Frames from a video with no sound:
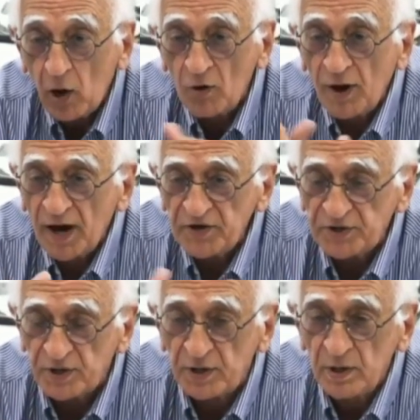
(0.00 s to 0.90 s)
The
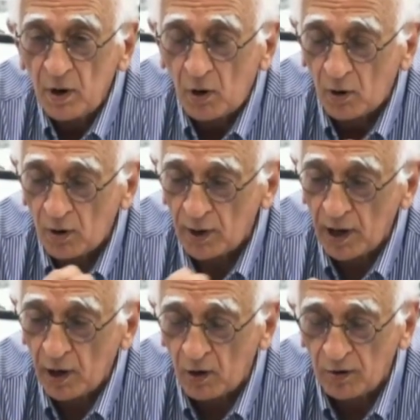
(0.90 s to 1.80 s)
elongation
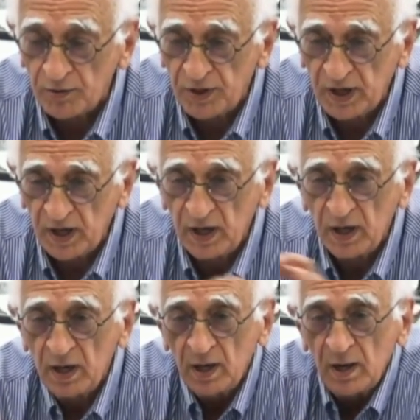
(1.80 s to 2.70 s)
along
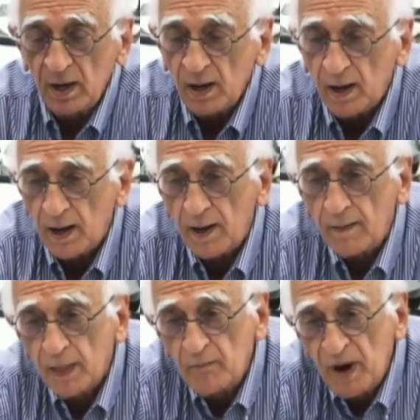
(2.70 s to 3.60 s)
the
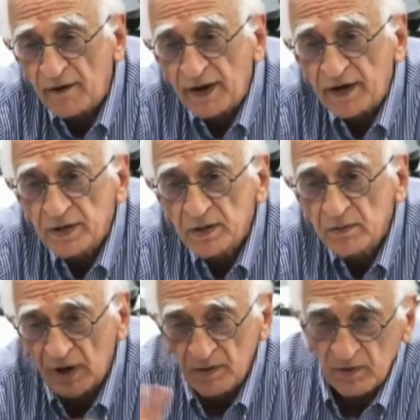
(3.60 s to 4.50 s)

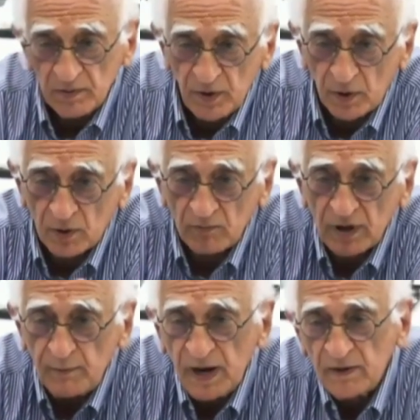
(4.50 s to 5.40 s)
bearing, where the
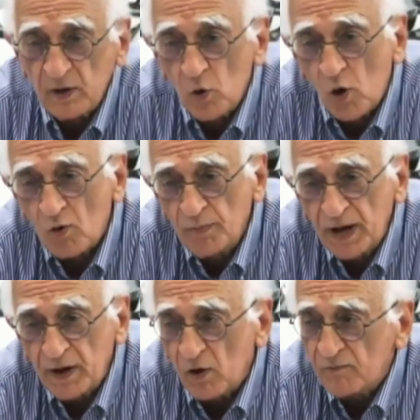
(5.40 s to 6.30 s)

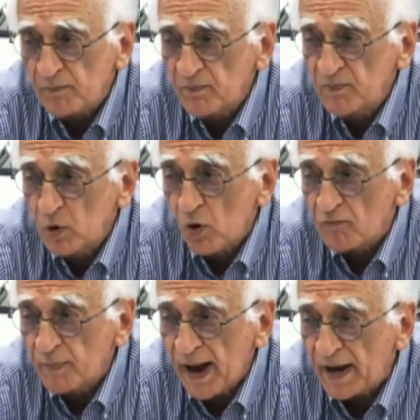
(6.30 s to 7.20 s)
bearing of
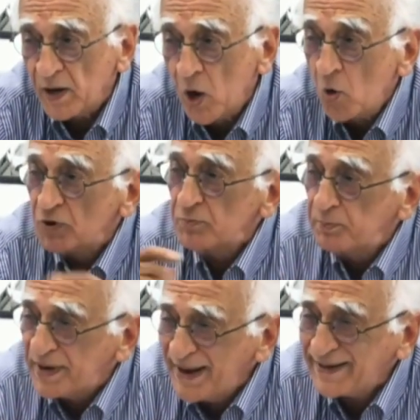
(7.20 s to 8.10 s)
the go off pad
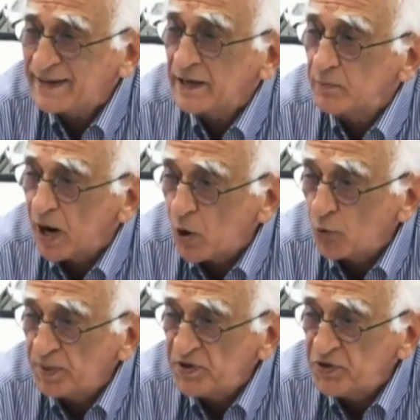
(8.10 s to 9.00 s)
was
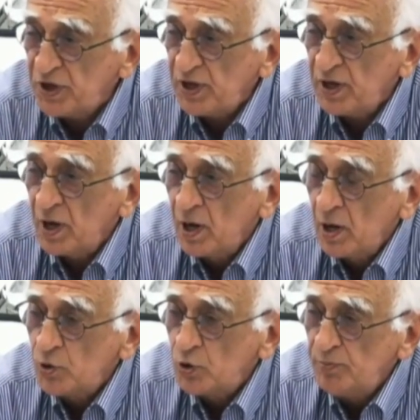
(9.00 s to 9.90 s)
predicted by
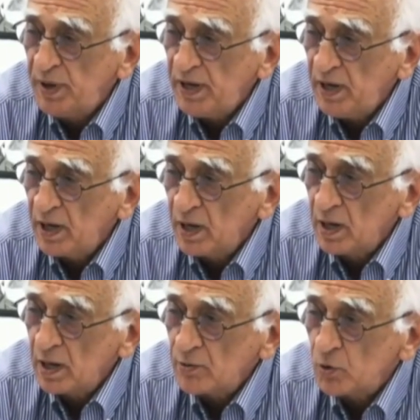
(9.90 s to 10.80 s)
OPG to
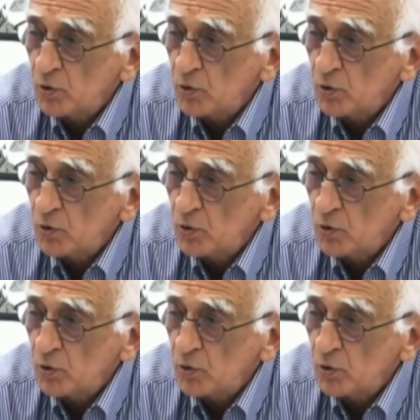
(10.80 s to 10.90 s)
be